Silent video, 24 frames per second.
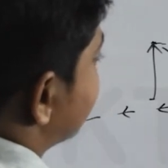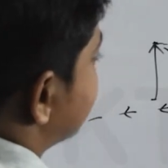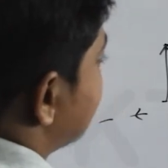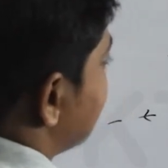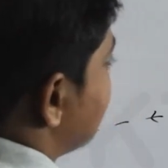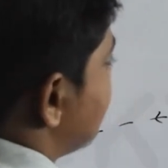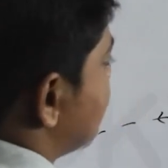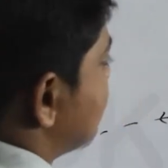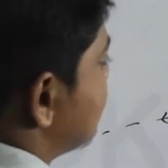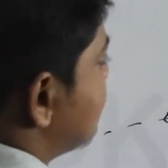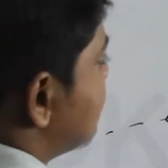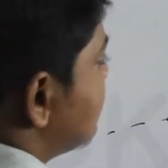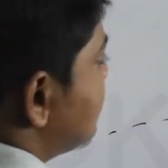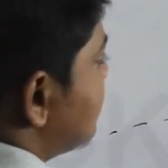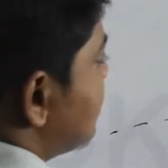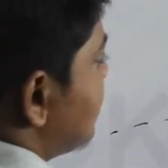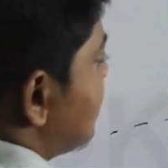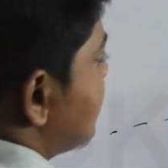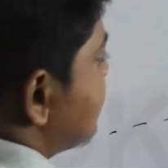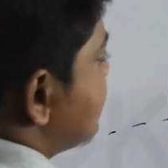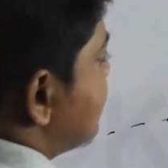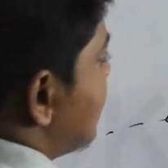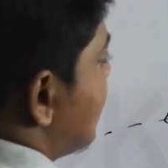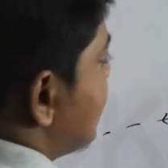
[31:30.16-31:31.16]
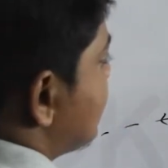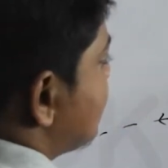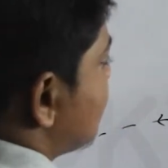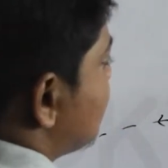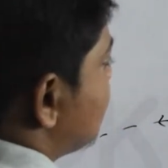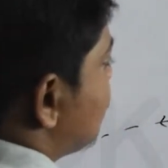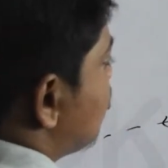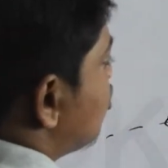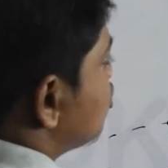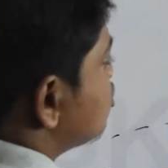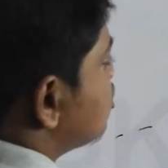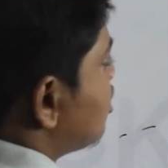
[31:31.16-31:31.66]
clear, that
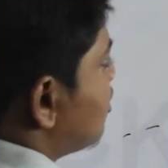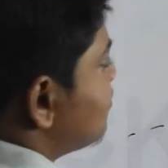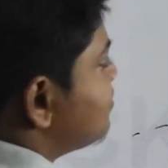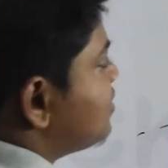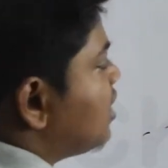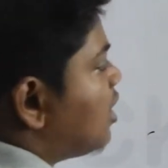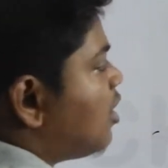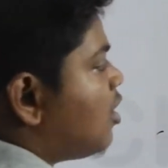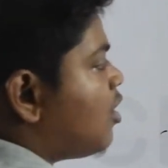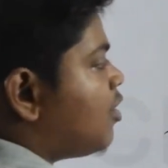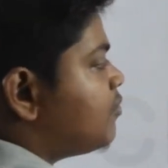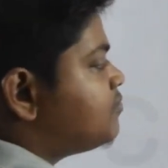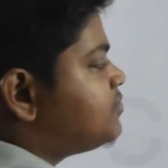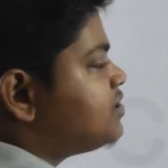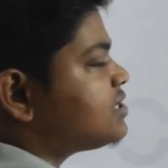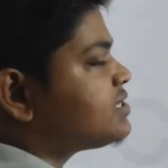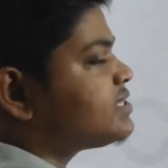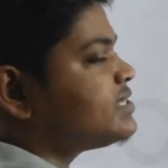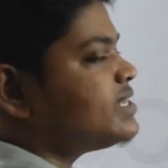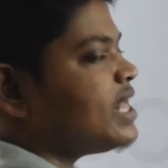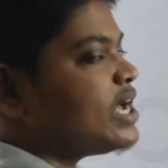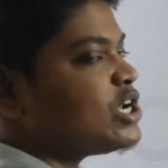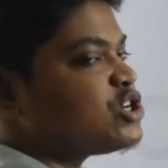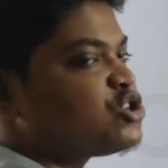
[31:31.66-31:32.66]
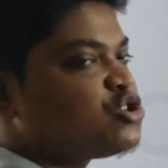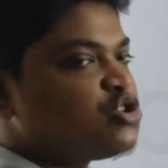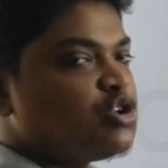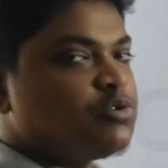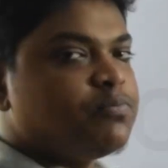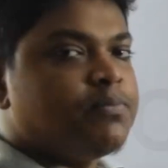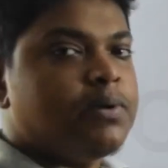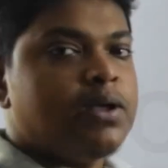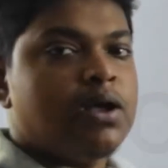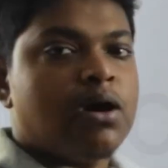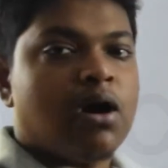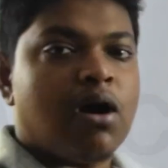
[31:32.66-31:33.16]
both of the objects that should
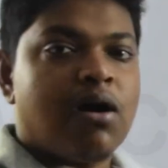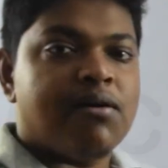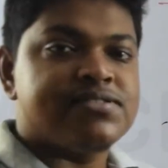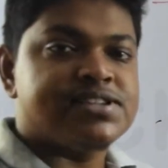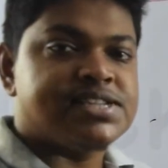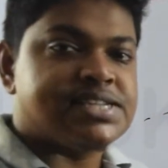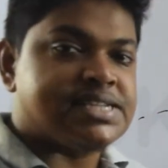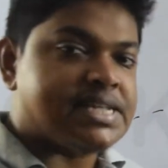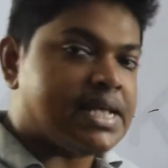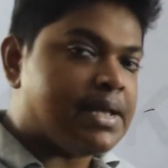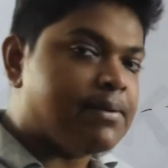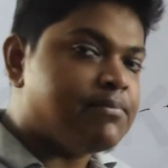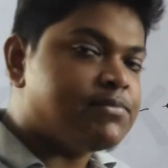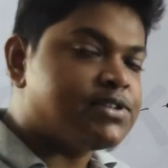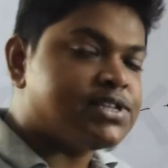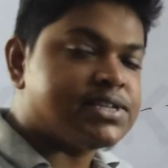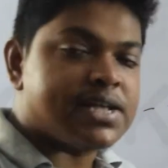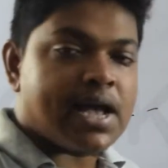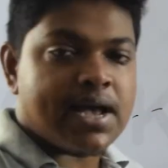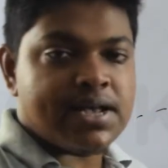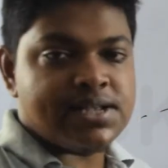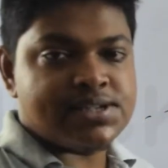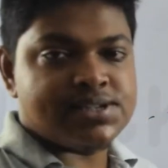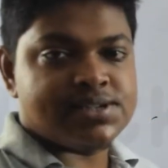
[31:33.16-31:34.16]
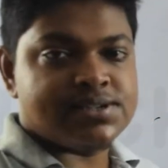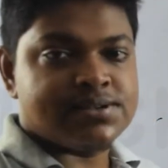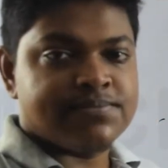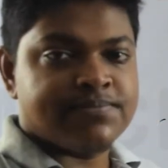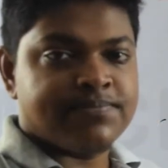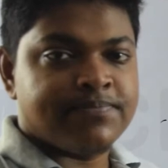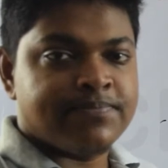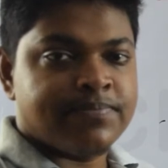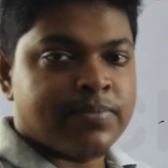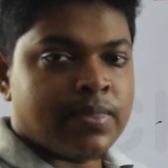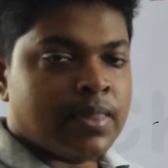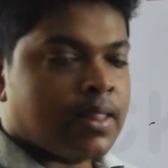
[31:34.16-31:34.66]
be of same size.
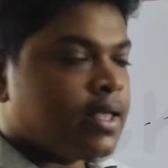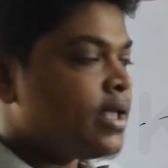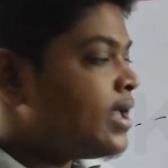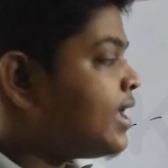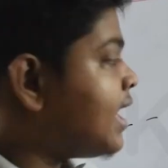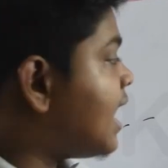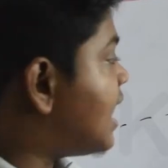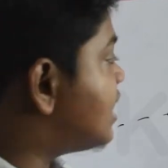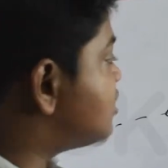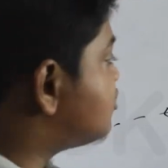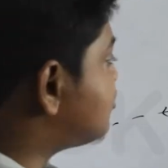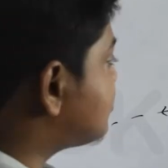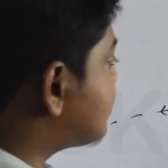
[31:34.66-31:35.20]
As you